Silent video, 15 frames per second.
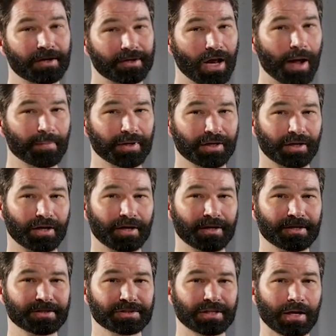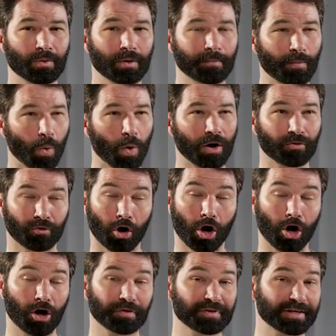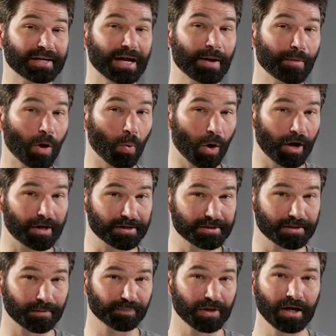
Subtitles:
not because they were more wrong than Emma was.